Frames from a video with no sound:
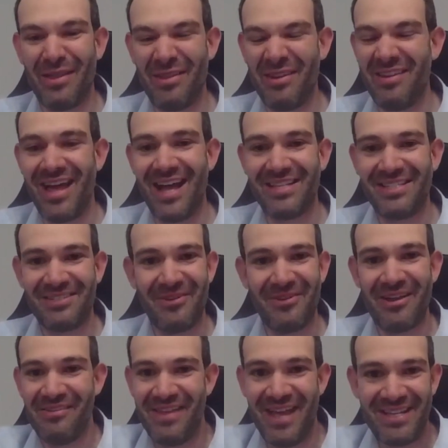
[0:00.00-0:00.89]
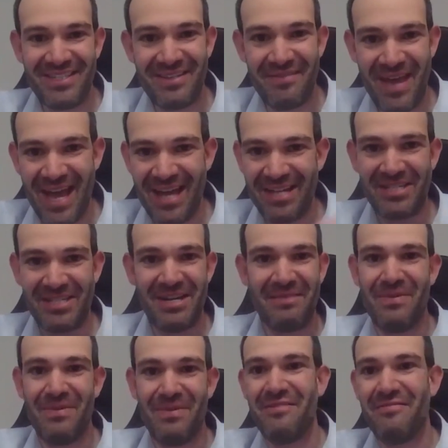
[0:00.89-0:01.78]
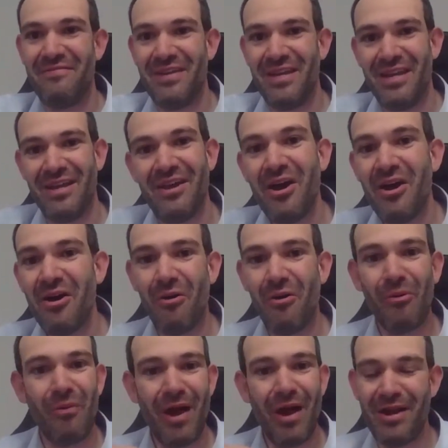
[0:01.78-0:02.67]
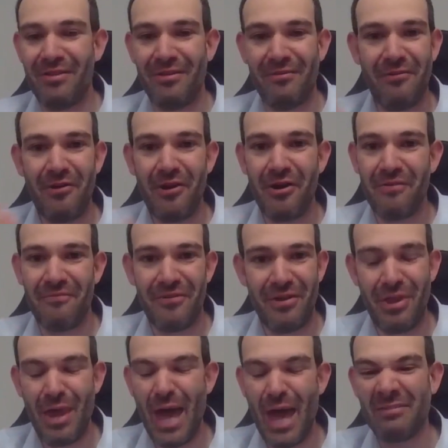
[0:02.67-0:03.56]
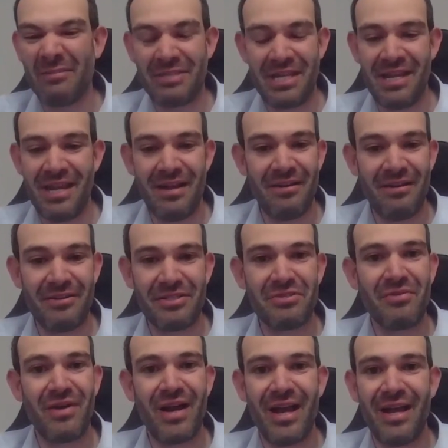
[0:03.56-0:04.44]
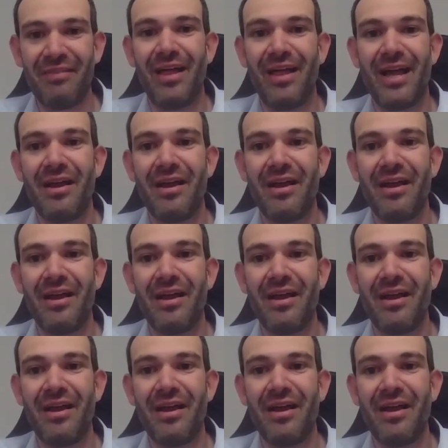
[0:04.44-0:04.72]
Whether that's the mansion in PV or running the farm for 1,000 years, right?